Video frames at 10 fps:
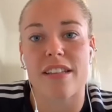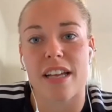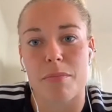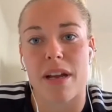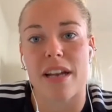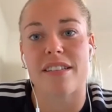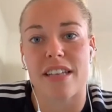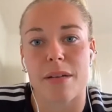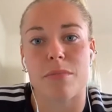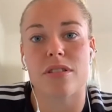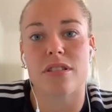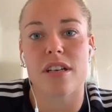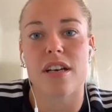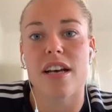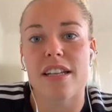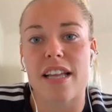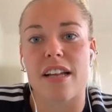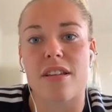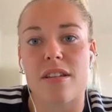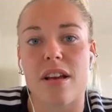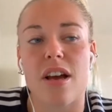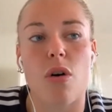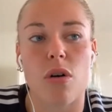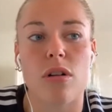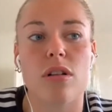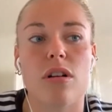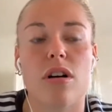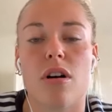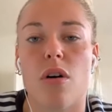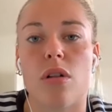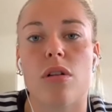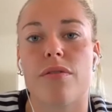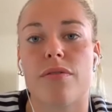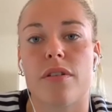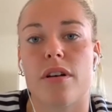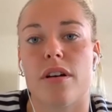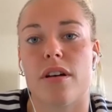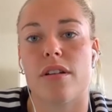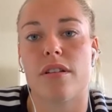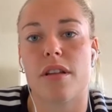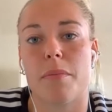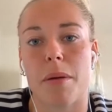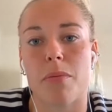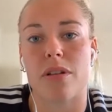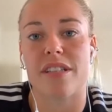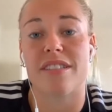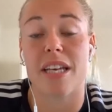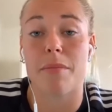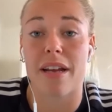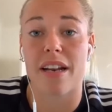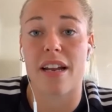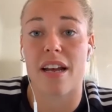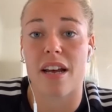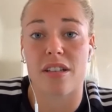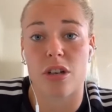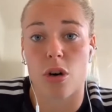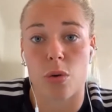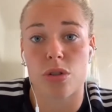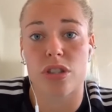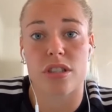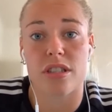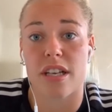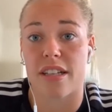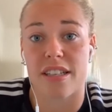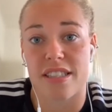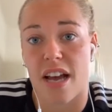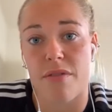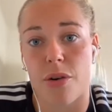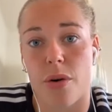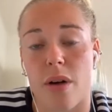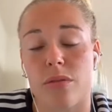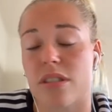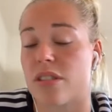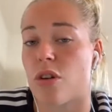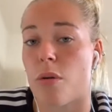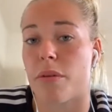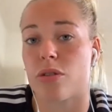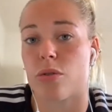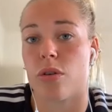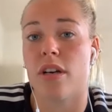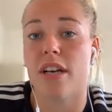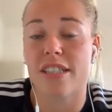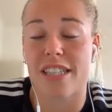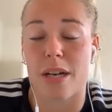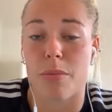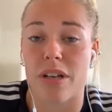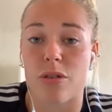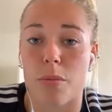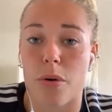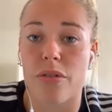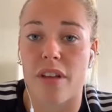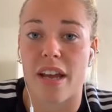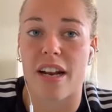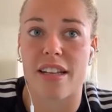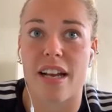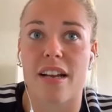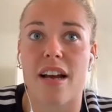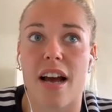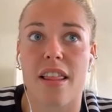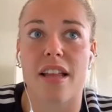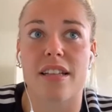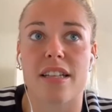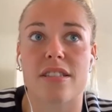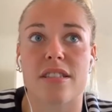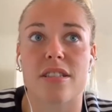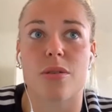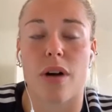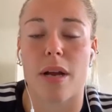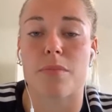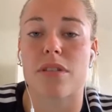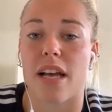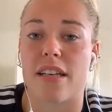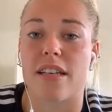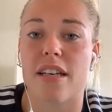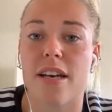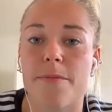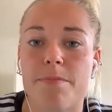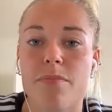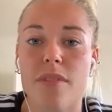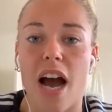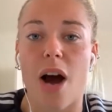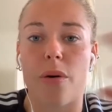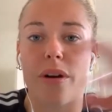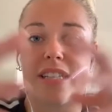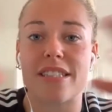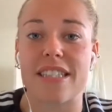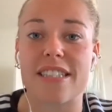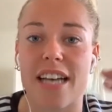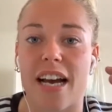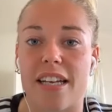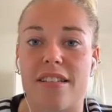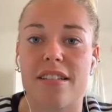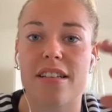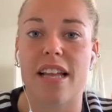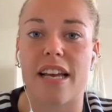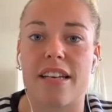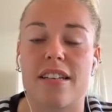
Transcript: that many teams that all of the people in the team and the coaches and the staff around is coming to celebrate your birthday. And I think that describes like how it is inside. Like